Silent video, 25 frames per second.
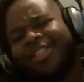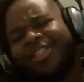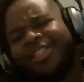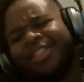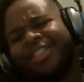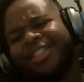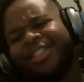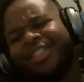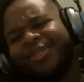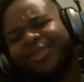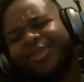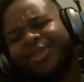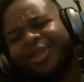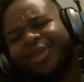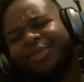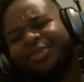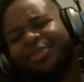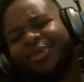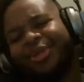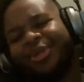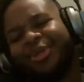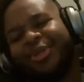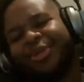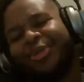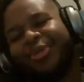said she was going to
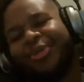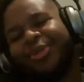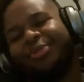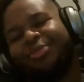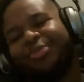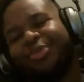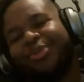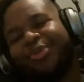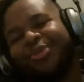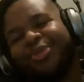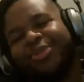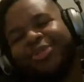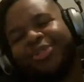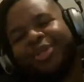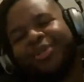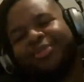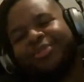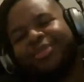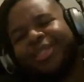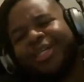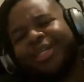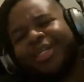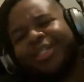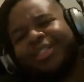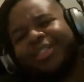put a golden boot in
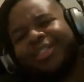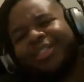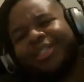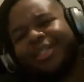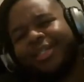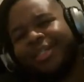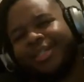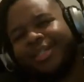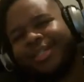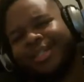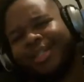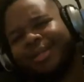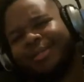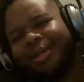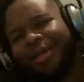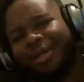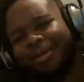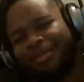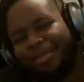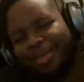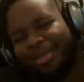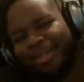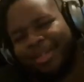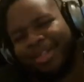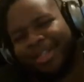Trump's ass. Like, come
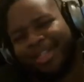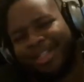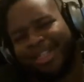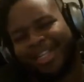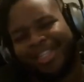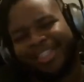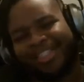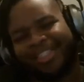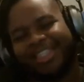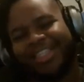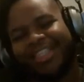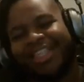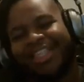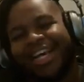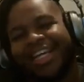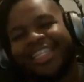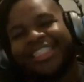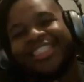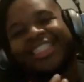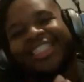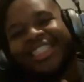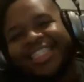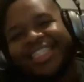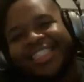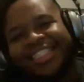on, bro. Like that's
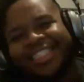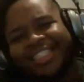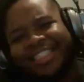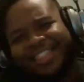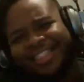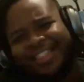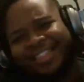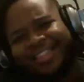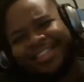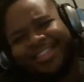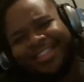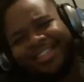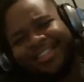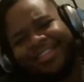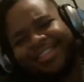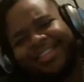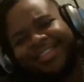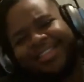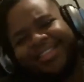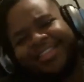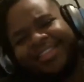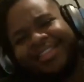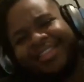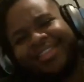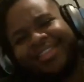that's easy. She probably